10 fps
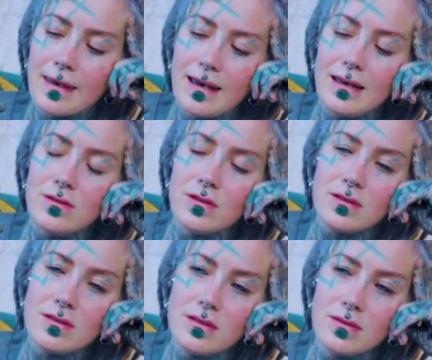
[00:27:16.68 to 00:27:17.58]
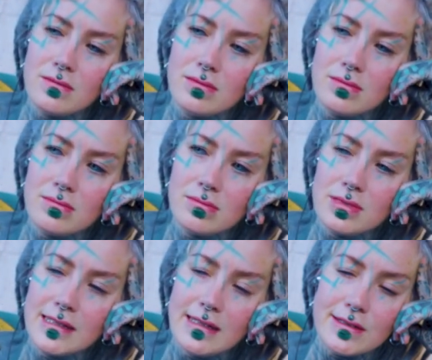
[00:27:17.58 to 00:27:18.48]
and not
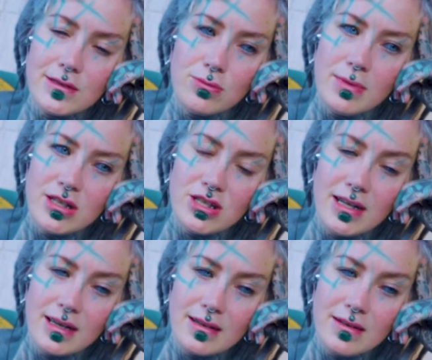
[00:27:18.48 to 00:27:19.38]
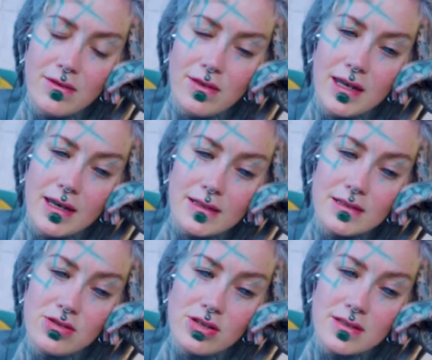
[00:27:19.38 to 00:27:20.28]
see so much negative things
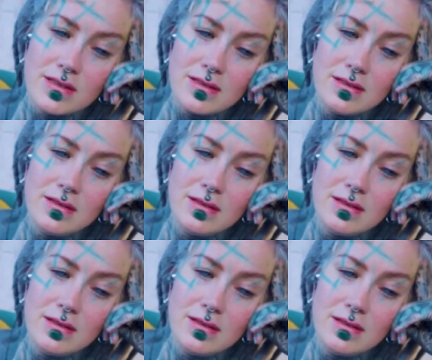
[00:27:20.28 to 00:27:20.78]
just.